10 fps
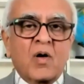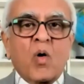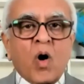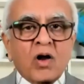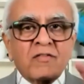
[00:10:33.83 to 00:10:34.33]

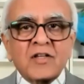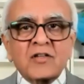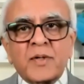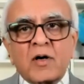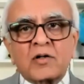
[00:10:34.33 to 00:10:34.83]

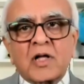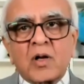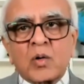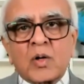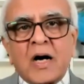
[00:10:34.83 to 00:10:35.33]
Always be on the
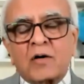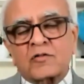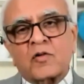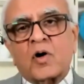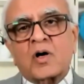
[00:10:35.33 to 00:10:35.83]

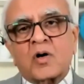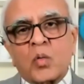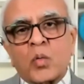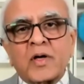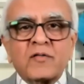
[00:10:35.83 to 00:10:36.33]
lookout for
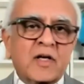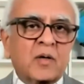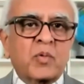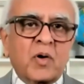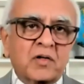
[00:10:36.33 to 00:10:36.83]
win-win
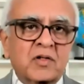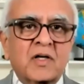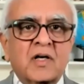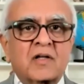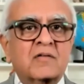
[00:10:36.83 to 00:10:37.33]

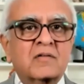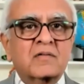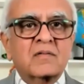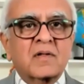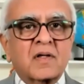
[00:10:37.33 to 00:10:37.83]

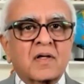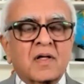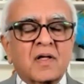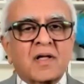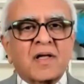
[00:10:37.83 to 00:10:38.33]
opportunities.
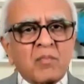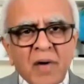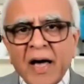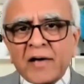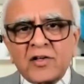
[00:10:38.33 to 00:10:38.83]

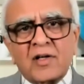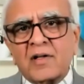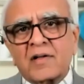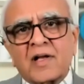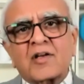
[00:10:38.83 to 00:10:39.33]

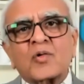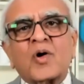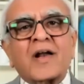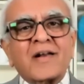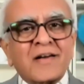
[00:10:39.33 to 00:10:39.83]
Imagine that you
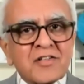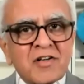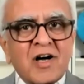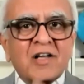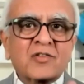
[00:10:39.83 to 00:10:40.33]
are in a
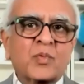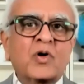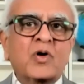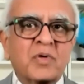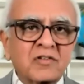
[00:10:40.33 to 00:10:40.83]

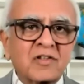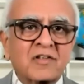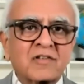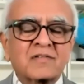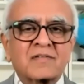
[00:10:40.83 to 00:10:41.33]
transport
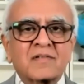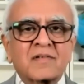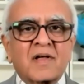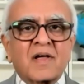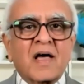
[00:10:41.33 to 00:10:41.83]
business
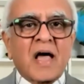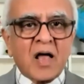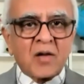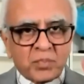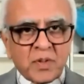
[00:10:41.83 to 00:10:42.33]

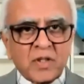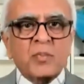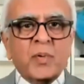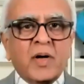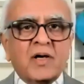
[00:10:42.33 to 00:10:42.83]
and
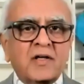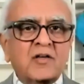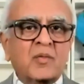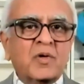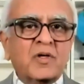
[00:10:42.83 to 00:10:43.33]
people in
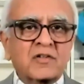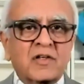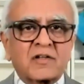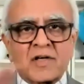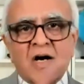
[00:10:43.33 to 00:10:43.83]
your
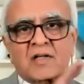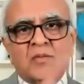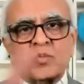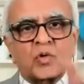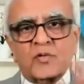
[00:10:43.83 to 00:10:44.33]
business are
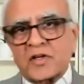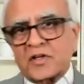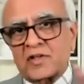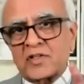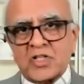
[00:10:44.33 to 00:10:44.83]
the
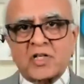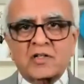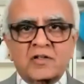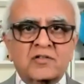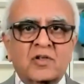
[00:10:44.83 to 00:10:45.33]
movers and
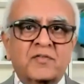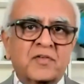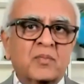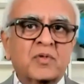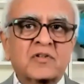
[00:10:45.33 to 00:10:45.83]
shakers of
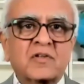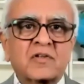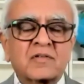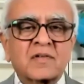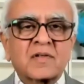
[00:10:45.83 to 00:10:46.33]
your
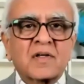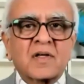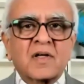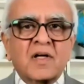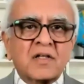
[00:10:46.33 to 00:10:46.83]
business.
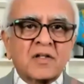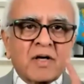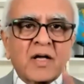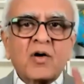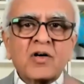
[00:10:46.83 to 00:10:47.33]
You
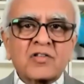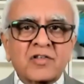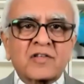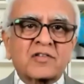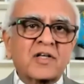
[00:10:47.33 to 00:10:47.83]
cannot
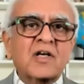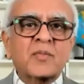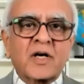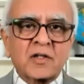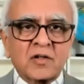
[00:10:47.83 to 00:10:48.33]

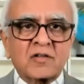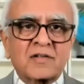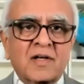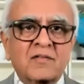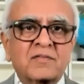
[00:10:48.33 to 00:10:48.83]
succeed by
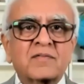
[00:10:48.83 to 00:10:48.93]
yourself.